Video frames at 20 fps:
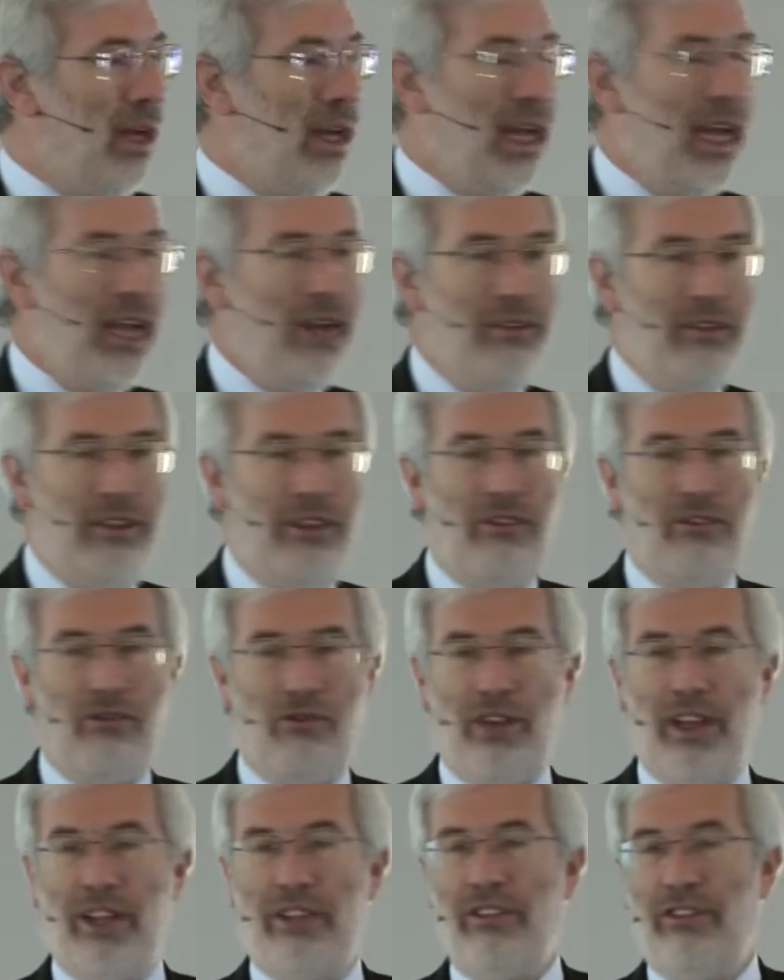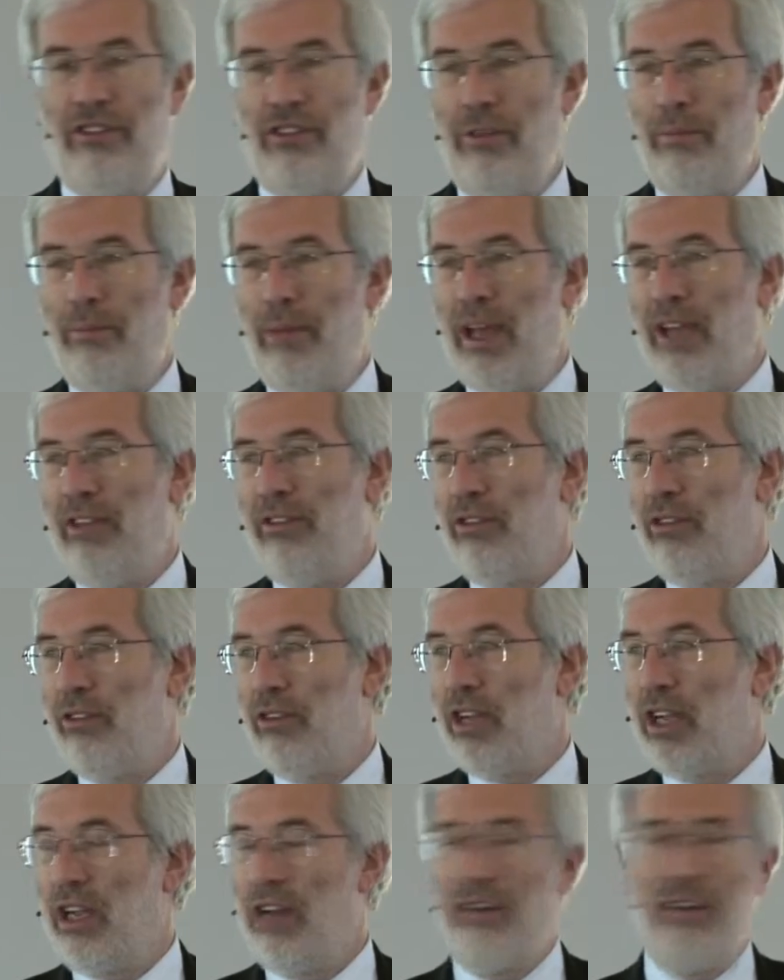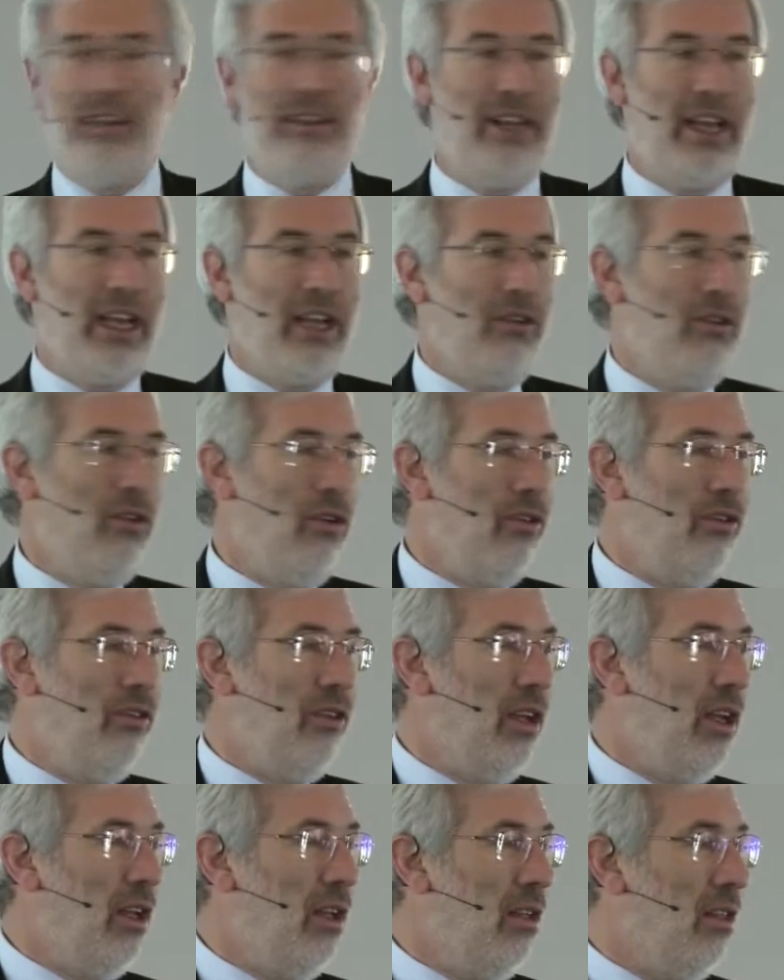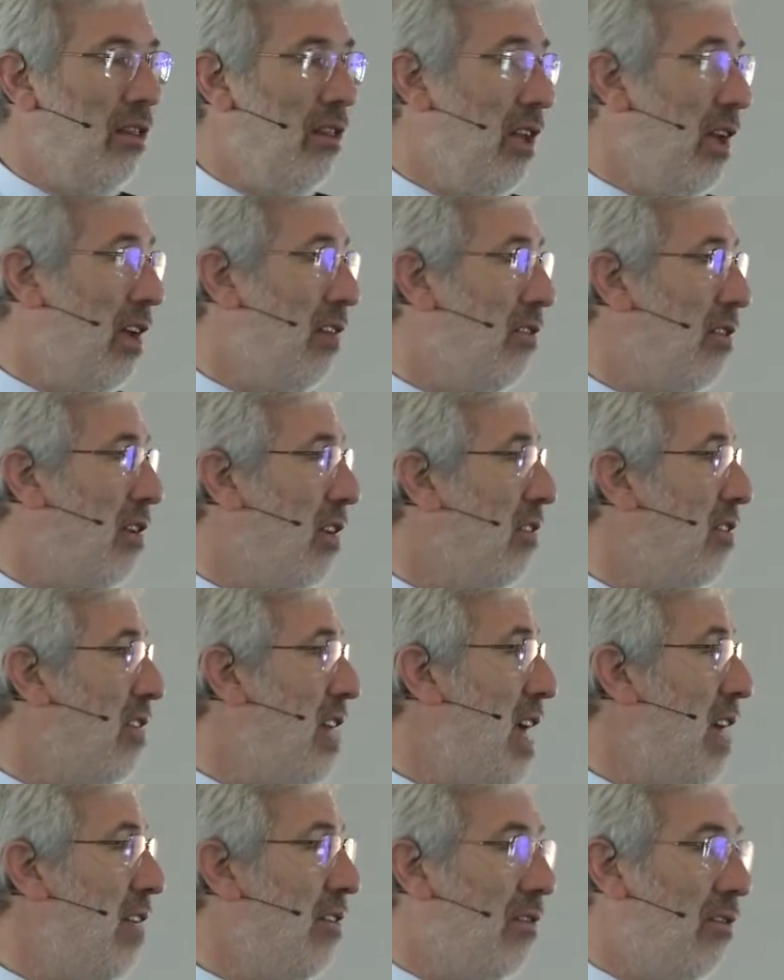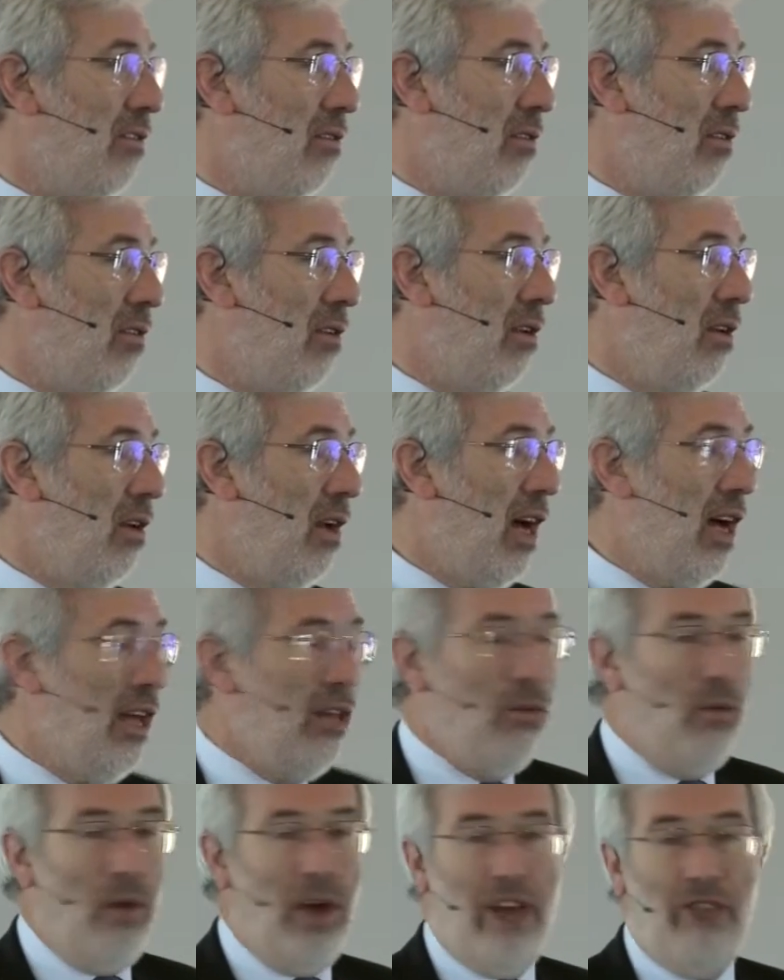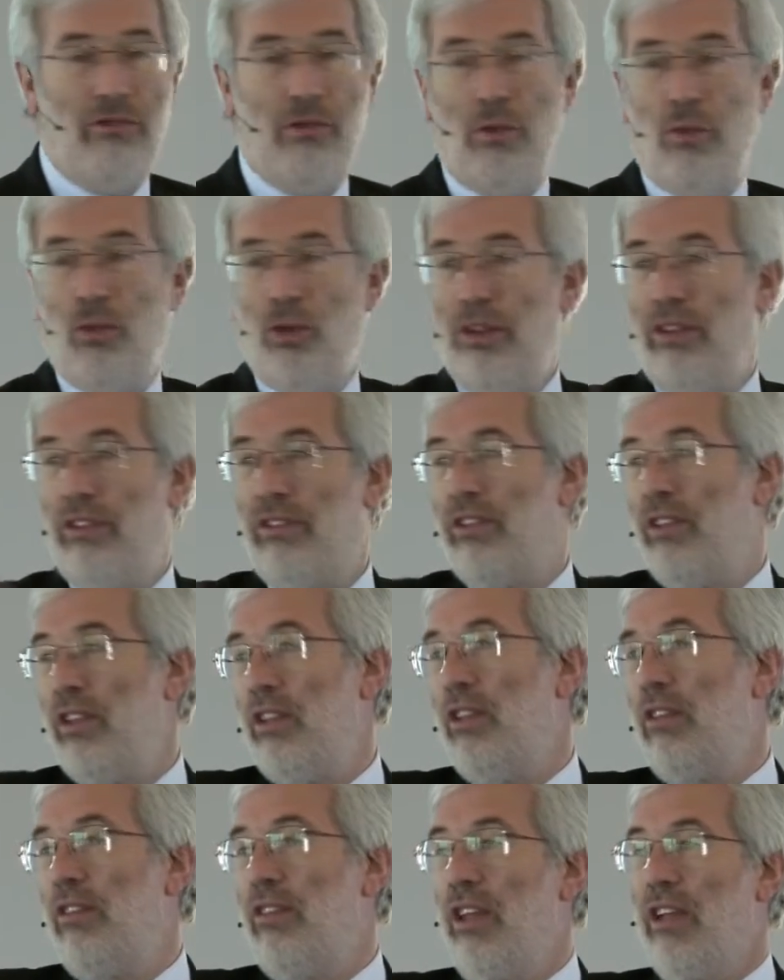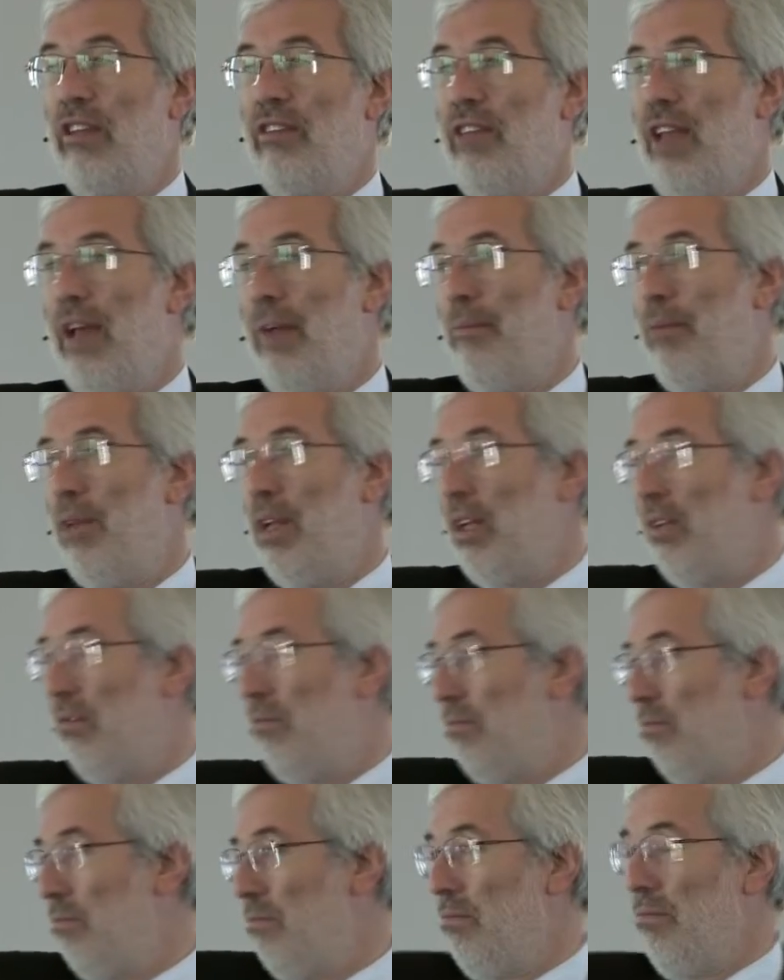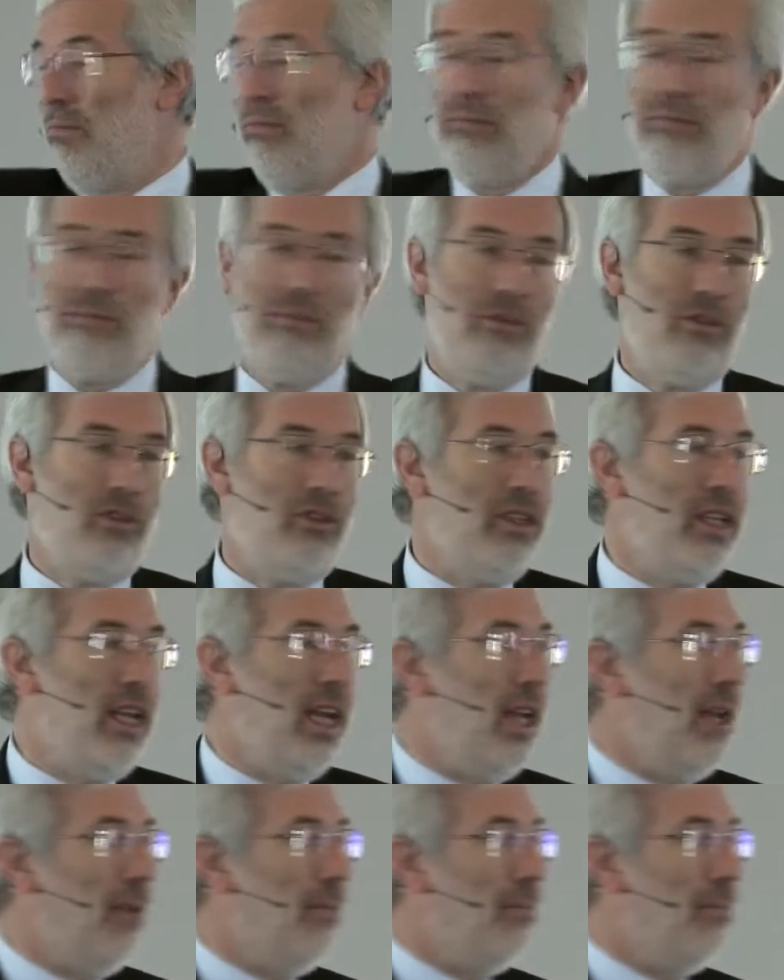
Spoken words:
IoT strategy based on current technology? The answer is yes. Otherwise, we wouldn't see the things happening today.